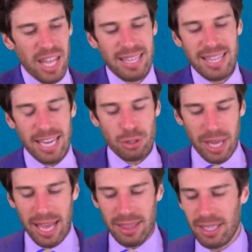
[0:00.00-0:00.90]
And they
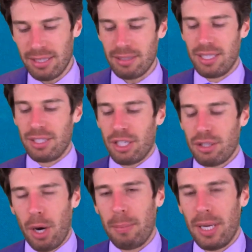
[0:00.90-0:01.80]
actually had this, this
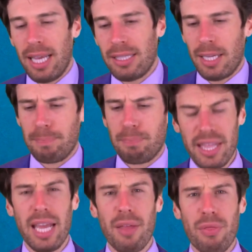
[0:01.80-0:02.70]
experiment. They said
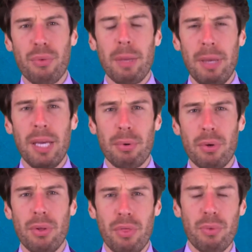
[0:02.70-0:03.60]
they had three
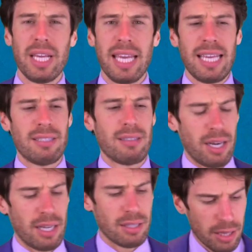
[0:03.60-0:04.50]
people, three case
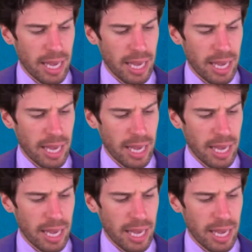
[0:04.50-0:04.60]
studies.